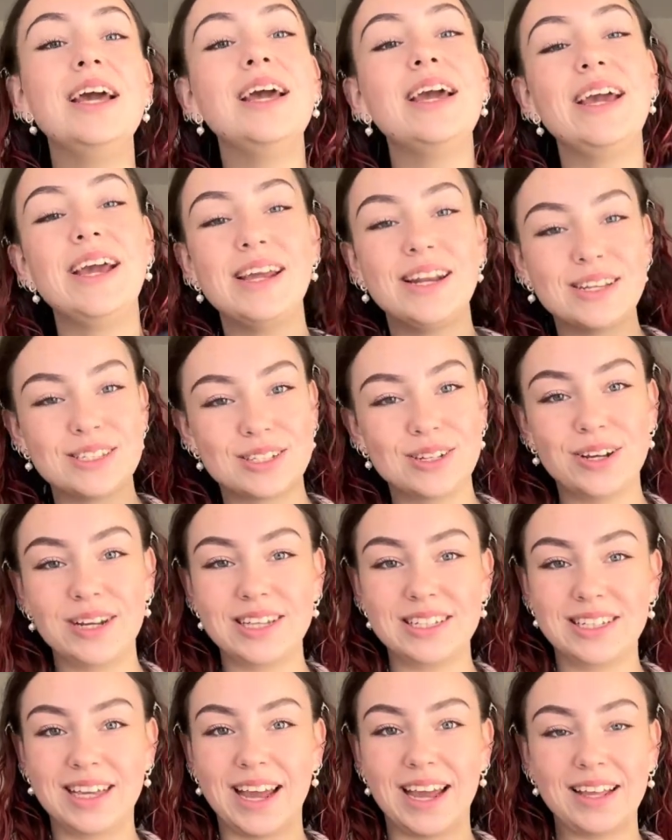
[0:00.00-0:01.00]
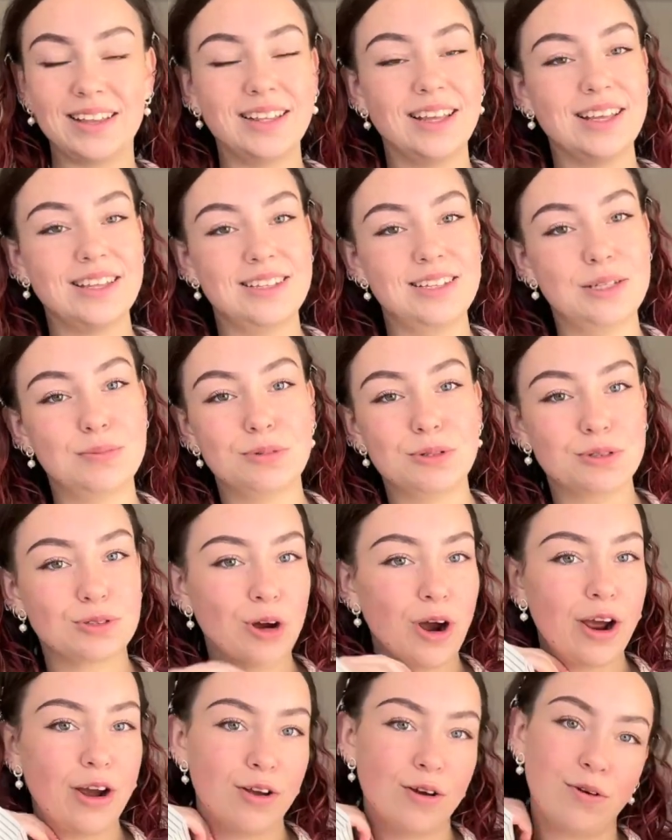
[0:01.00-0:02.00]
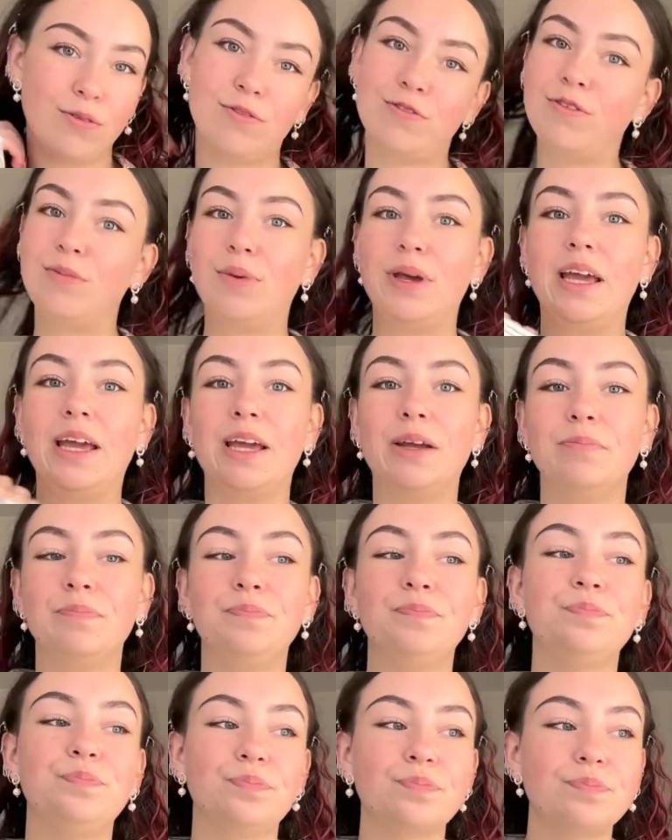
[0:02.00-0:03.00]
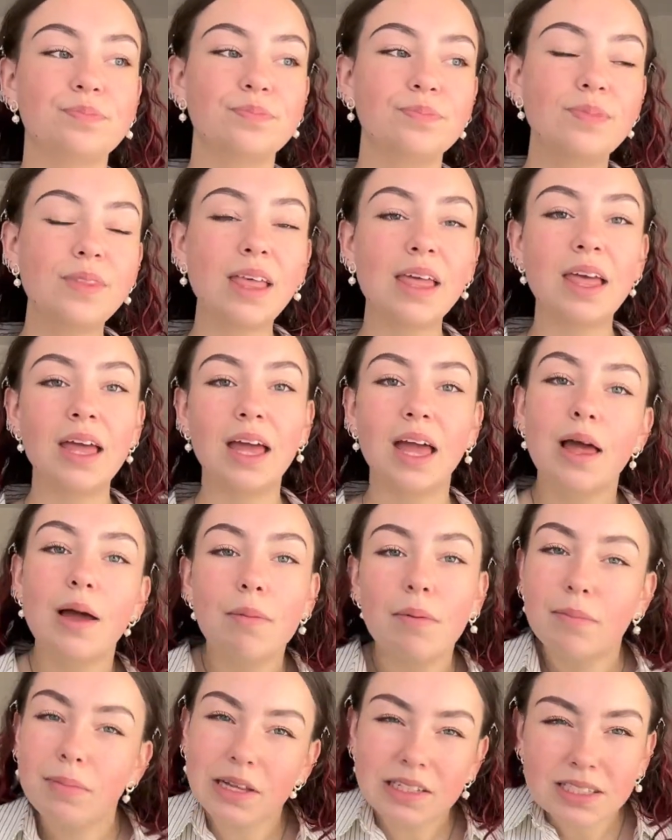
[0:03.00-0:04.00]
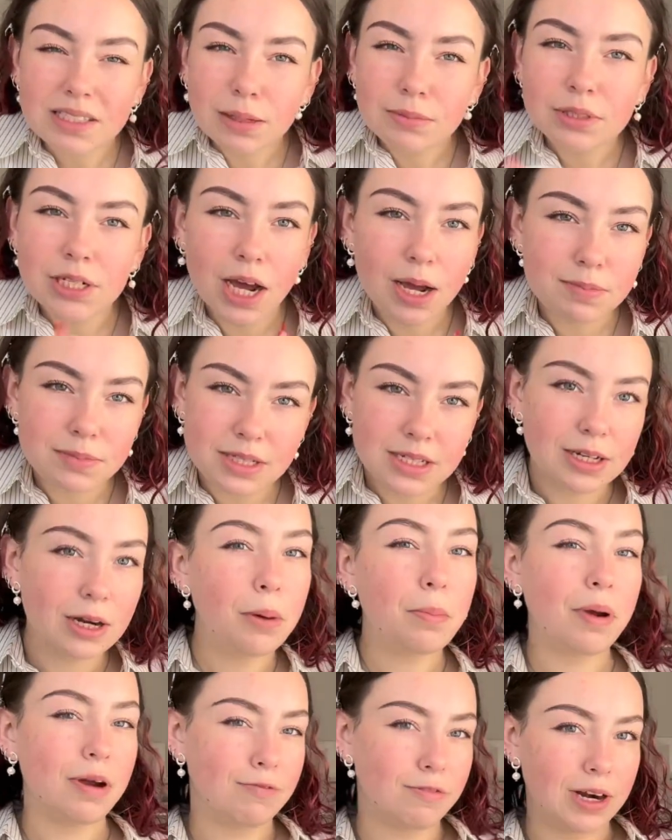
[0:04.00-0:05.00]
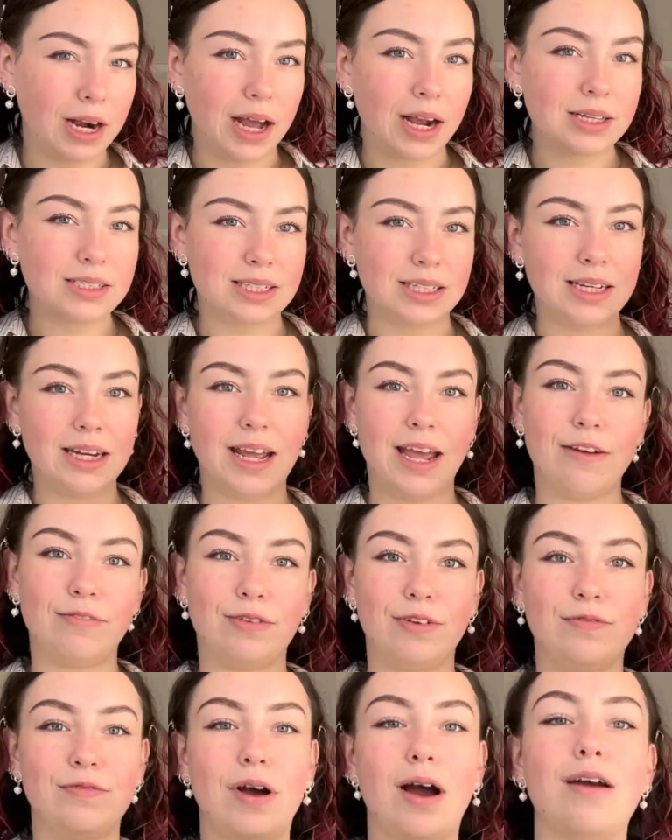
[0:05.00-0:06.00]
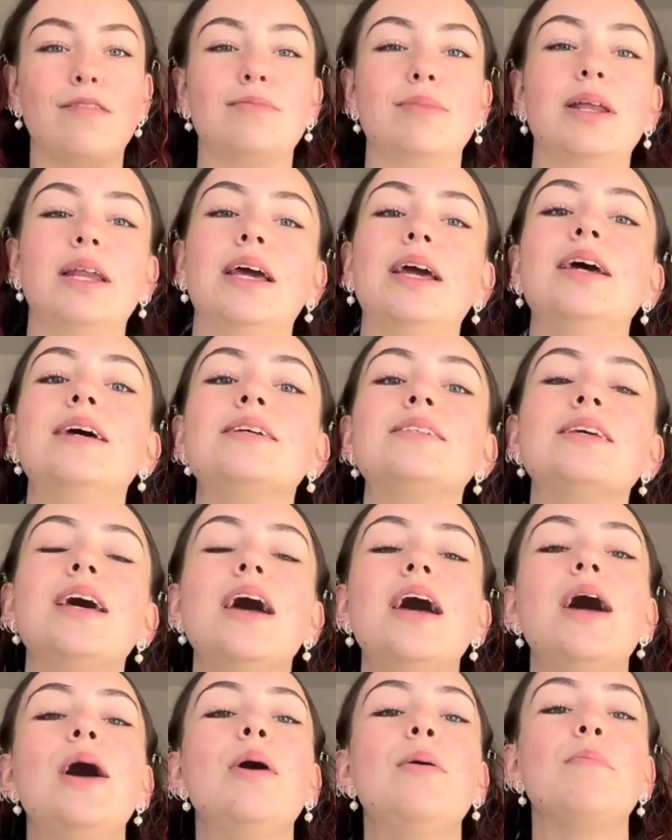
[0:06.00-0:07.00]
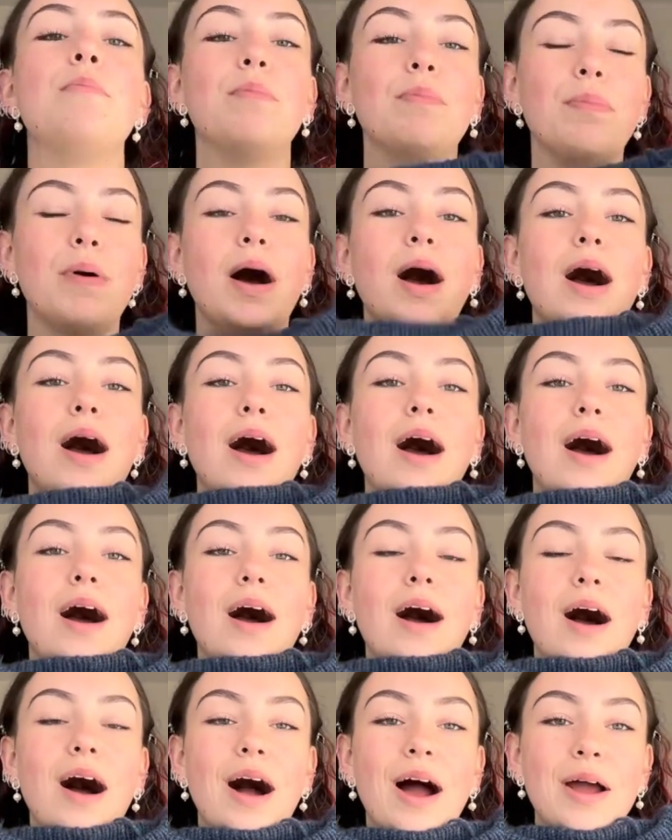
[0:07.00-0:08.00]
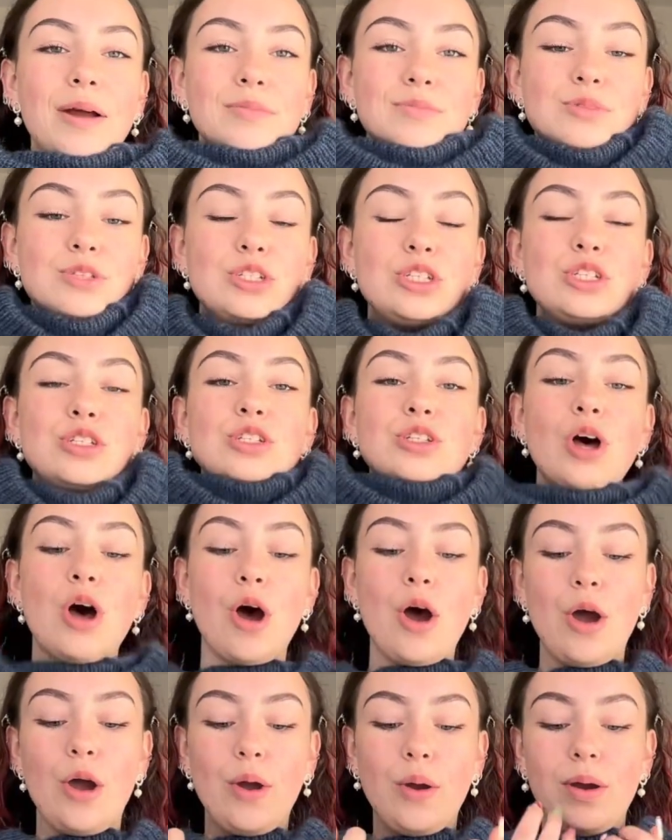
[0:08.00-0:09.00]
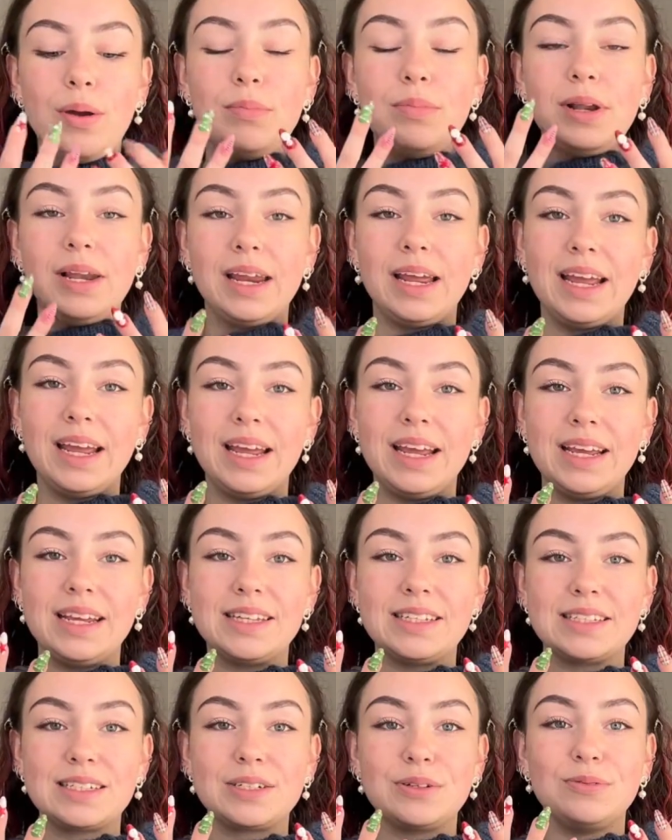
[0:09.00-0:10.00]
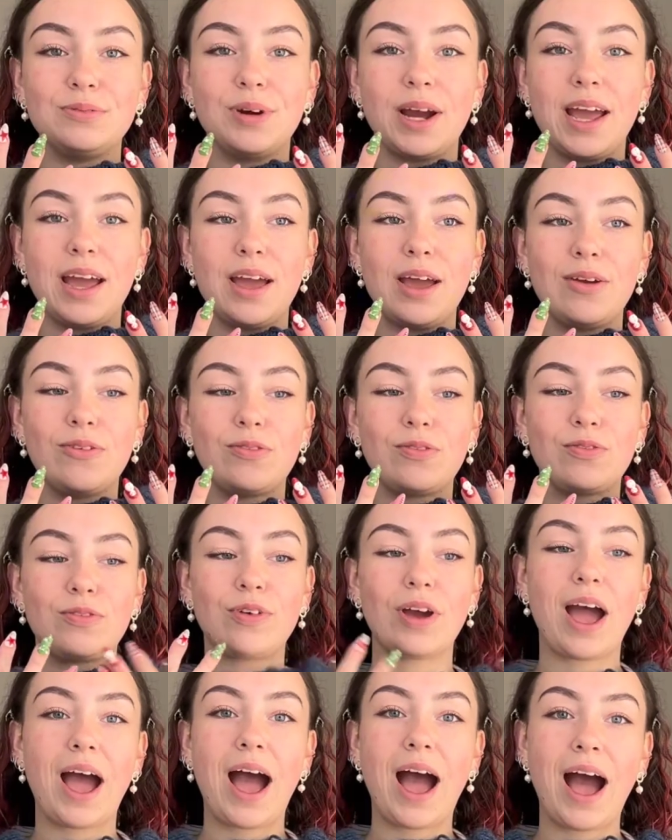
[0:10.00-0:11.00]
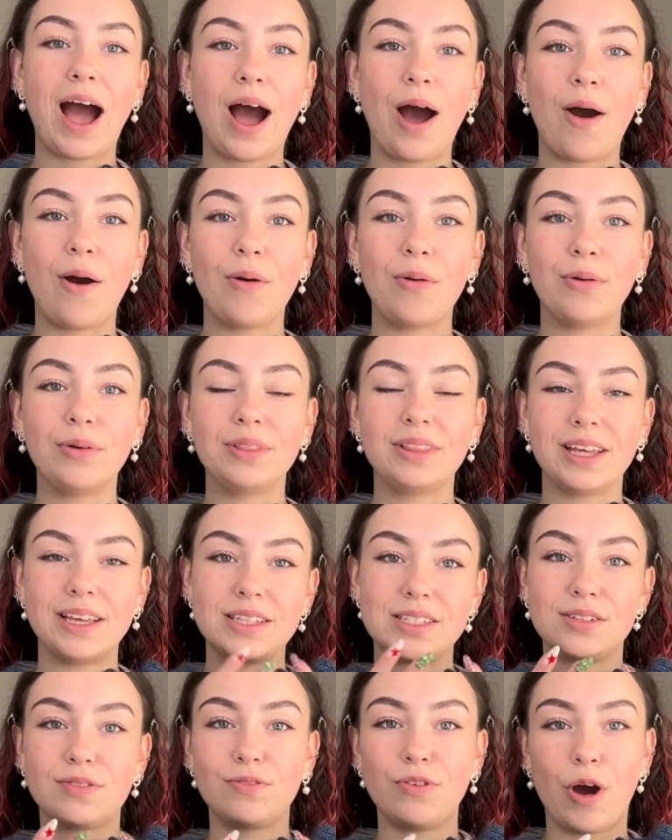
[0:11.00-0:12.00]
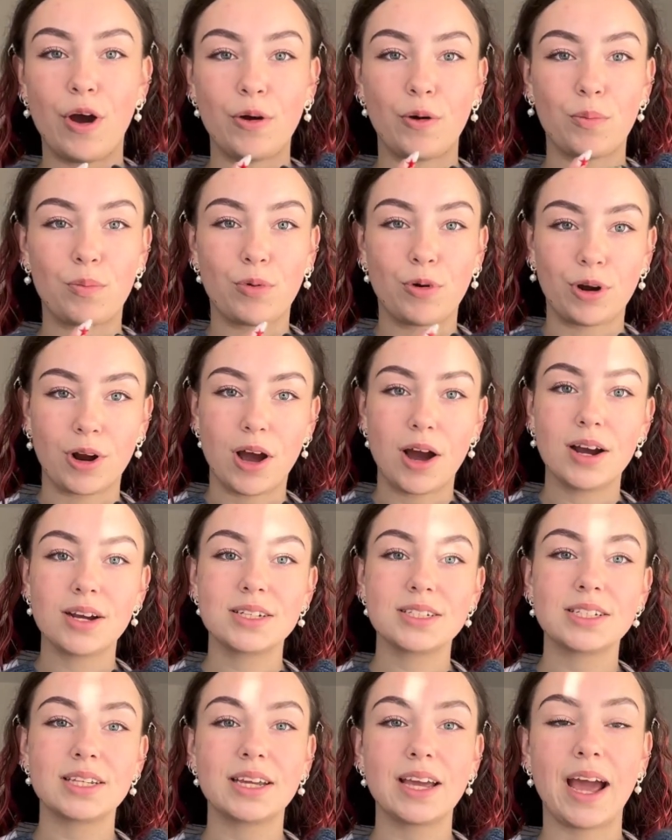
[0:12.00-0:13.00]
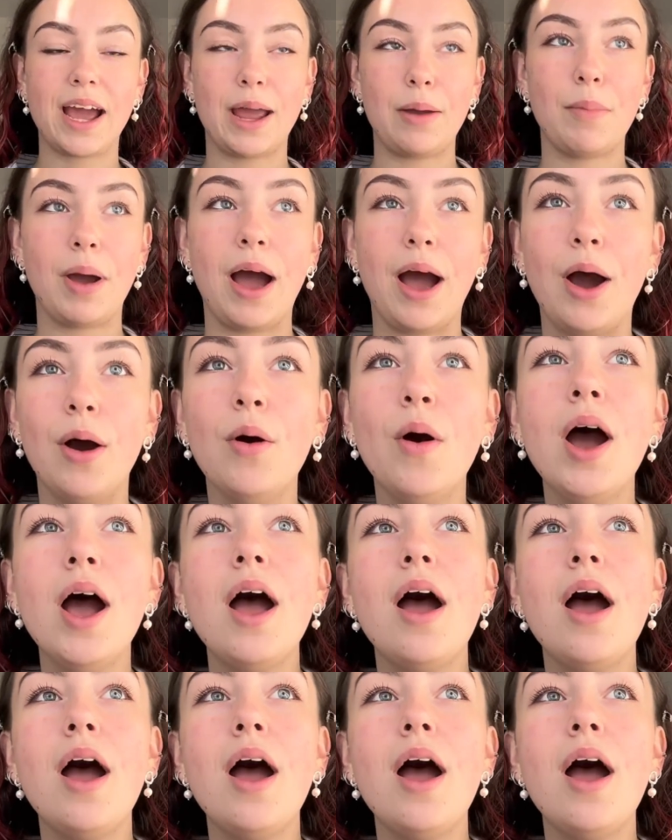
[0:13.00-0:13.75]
He doesn't know he's getting this. He's been trying it on for me, sometimes a little bit reluctantly every 5 minutes, but I'm so pleased with how this final product came out.